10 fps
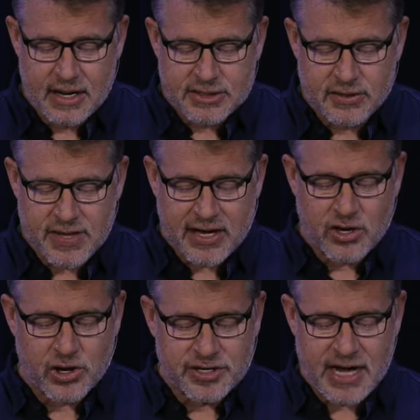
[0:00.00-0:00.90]
so they
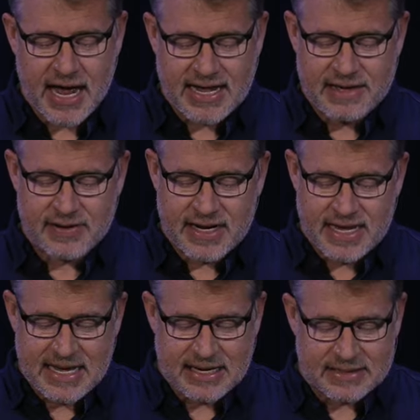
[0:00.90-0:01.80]
could not even
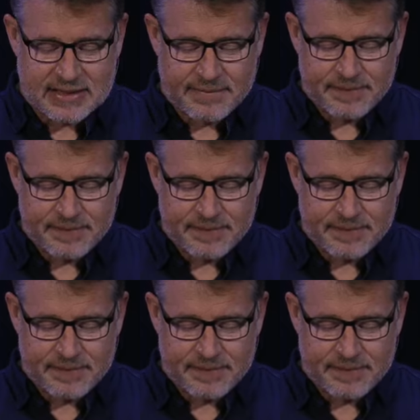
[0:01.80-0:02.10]
eat.